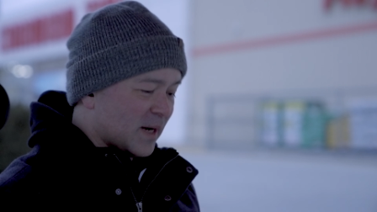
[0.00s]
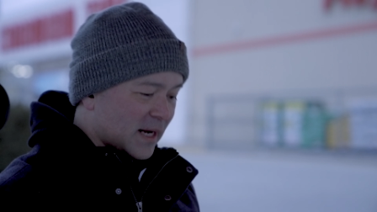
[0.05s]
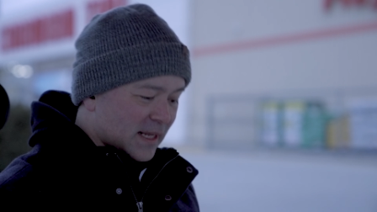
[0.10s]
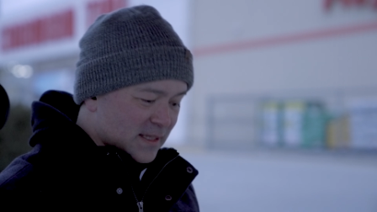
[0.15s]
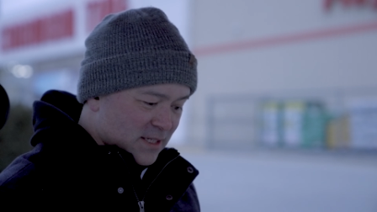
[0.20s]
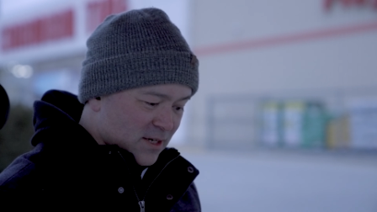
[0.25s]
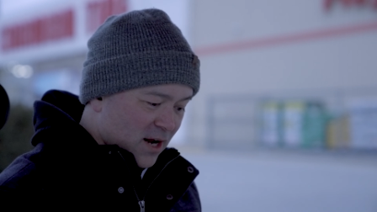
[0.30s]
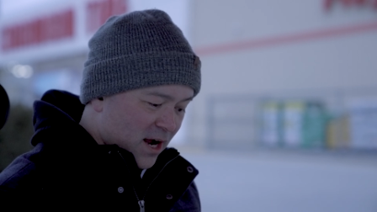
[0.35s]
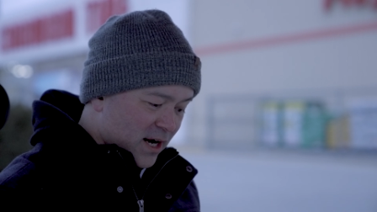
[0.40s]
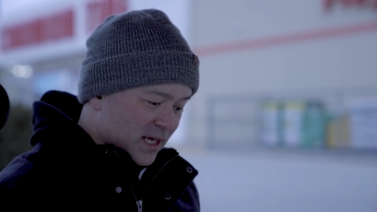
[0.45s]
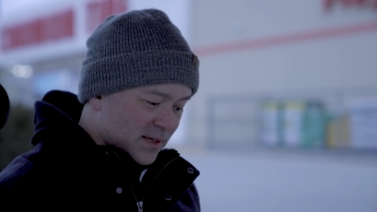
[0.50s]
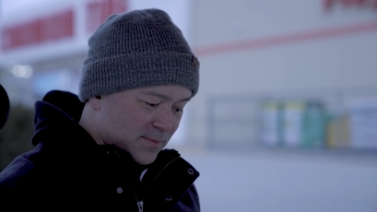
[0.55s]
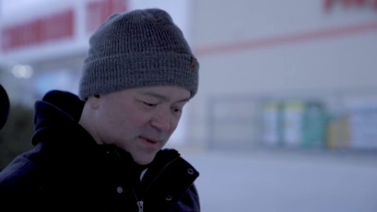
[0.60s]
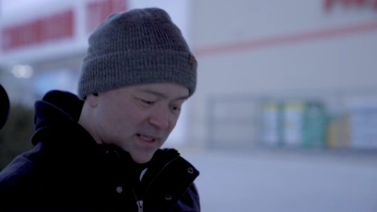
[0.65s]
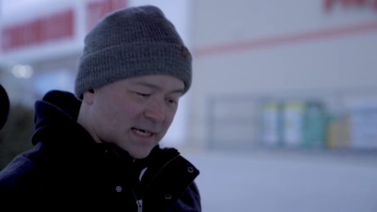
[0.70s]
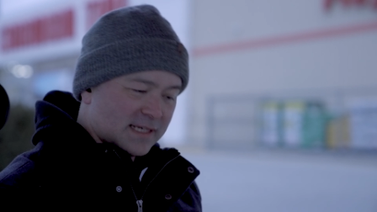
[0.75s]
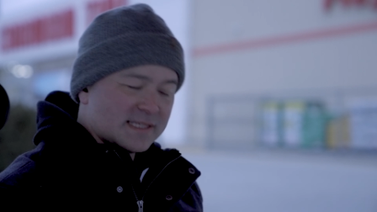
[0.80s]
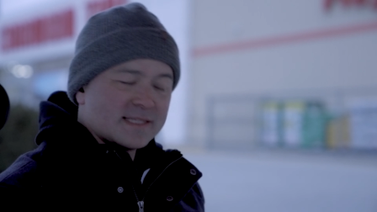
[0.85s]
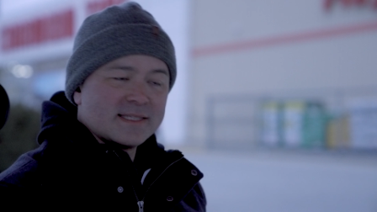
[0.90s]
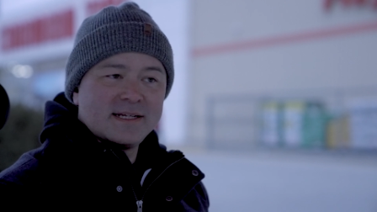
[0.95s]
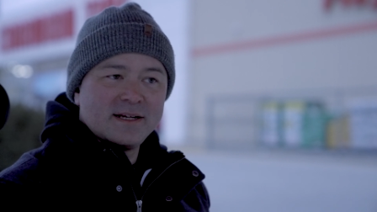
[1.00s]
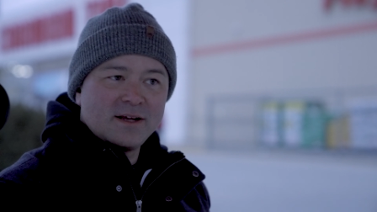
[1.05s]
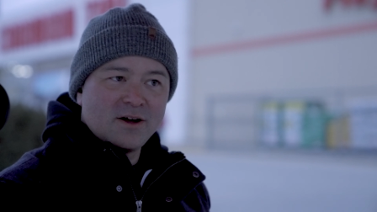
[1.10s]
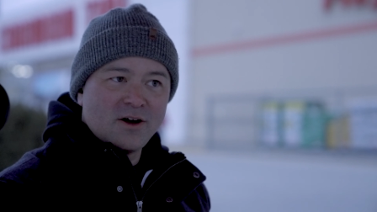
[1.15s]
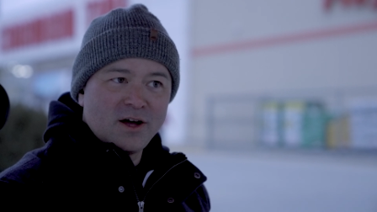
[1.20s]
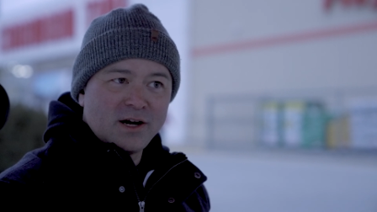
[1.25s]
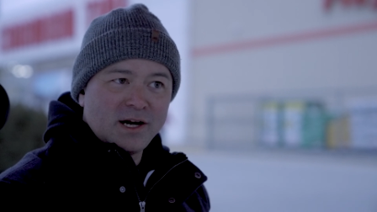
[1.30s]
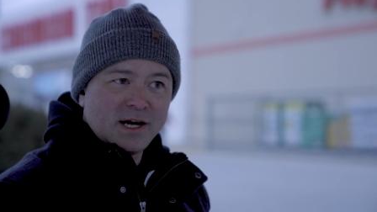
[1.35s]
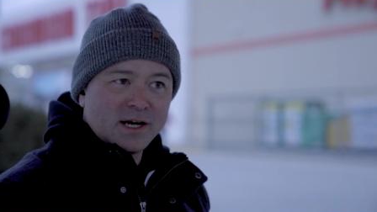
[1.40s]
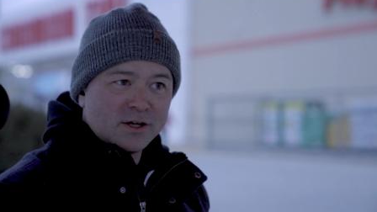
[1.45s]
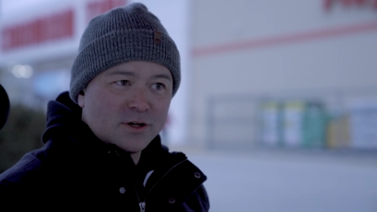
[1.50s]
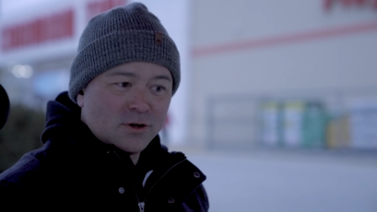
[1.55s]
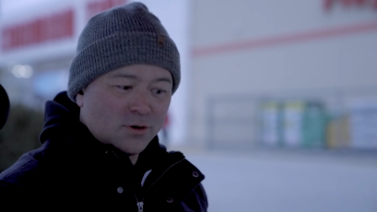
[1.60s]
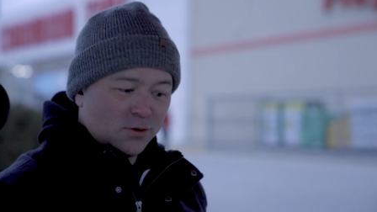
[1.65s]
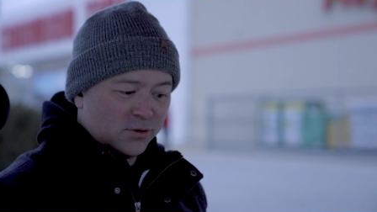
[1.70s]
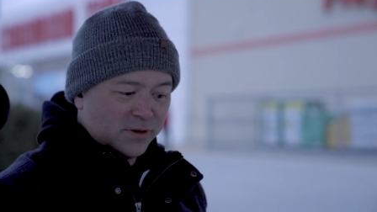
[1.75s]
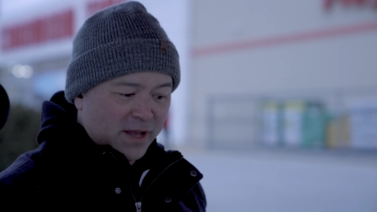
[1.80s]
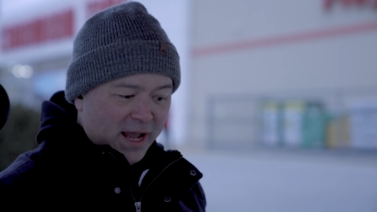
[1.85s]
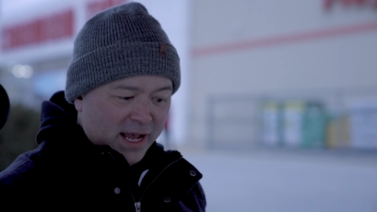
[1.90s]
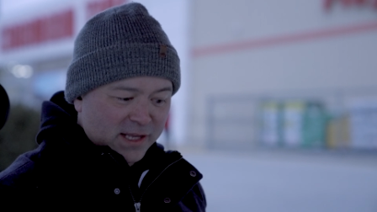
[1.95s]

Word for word: but it's not going to be like sitting on a cold